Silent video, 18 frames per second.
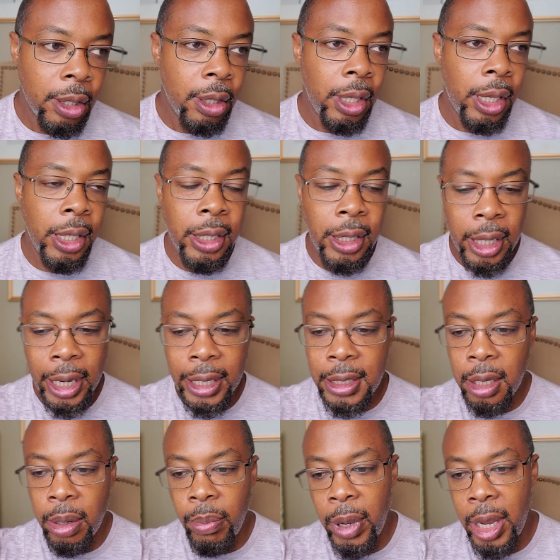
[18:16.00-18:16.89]
it
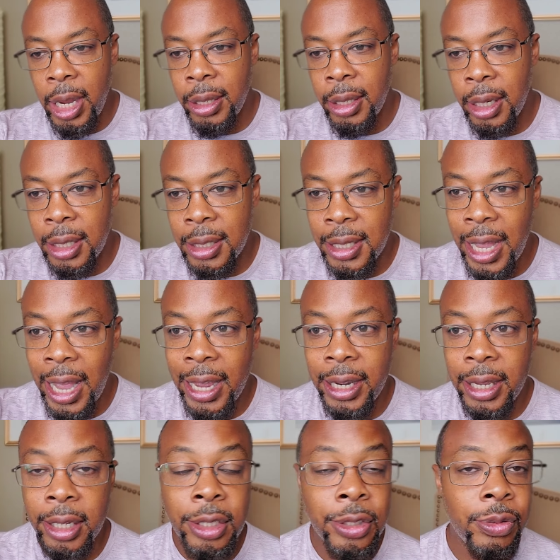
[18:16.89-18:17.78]
doesn't mean that he's not
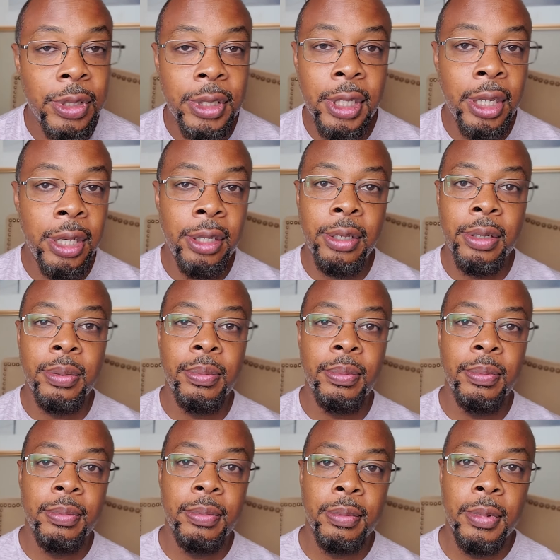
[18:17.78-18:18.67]
interested in you.
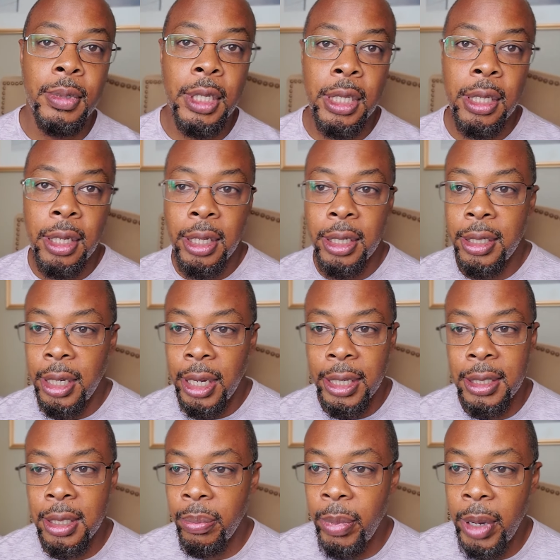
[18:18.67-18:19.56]
It
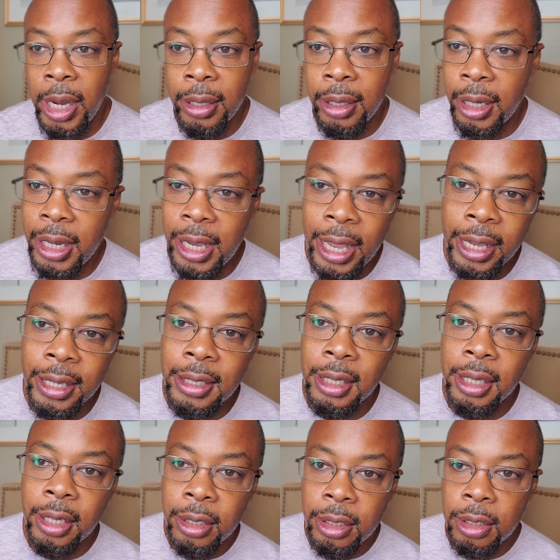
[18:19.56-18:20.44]
doesn't mean that he has
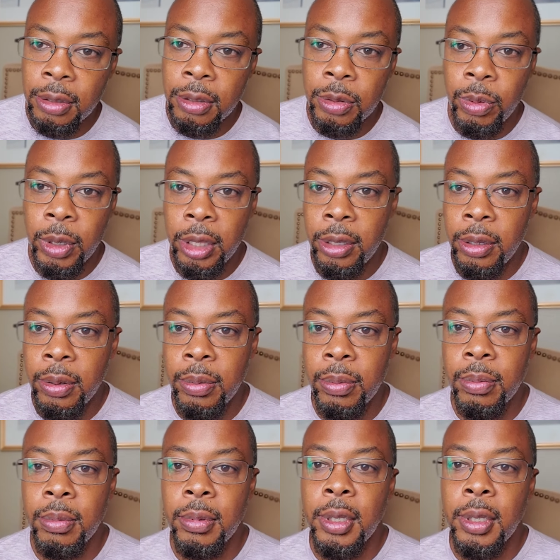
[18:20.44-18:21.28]
issues with you.